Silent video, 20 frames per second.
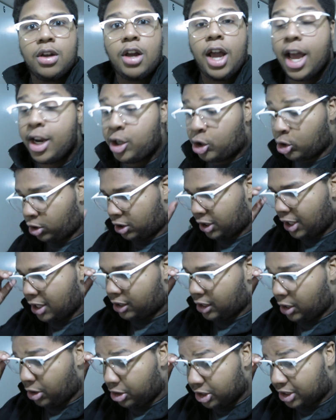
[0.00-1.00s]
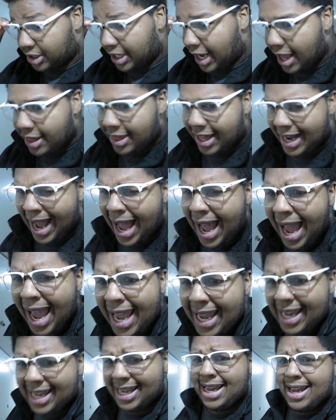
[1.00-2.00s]
And to sit there and say that
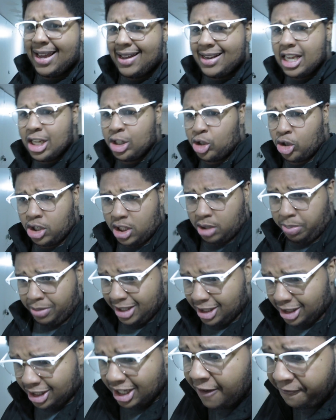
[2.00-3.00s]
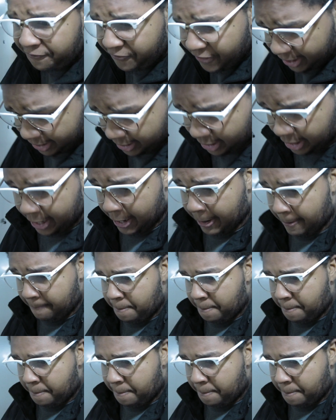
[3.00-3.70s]
I need to specifically